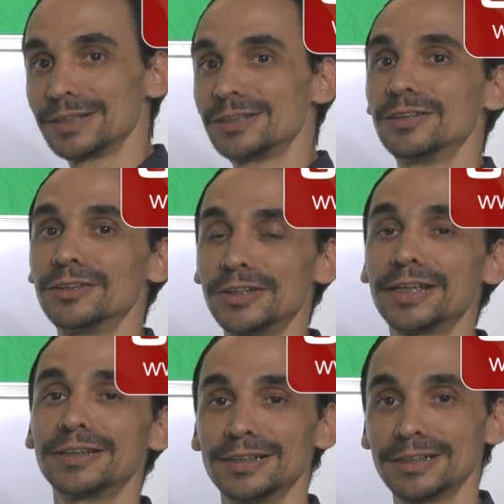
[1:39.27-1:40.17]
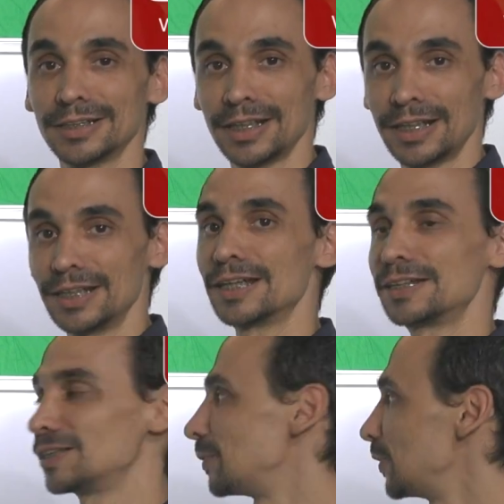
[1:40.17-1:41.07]
So that is
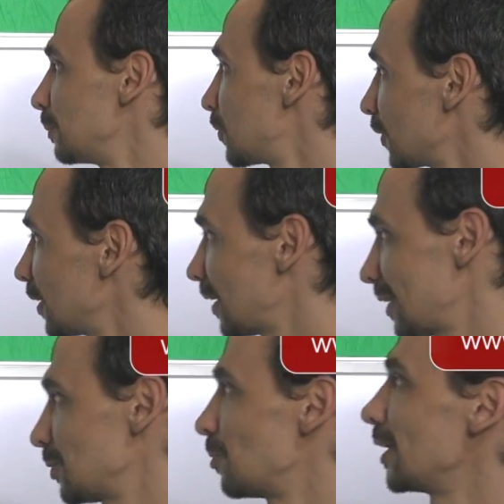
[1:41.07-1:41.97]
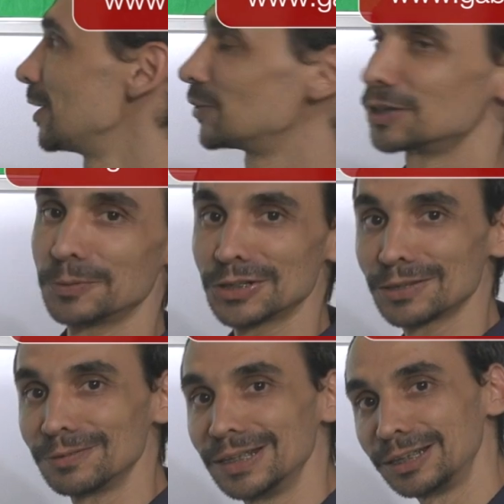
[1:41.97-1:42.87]
That is very important. That is why
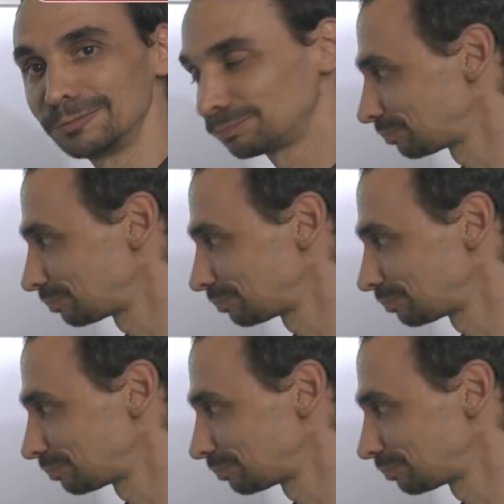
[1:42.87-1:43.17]
responsibility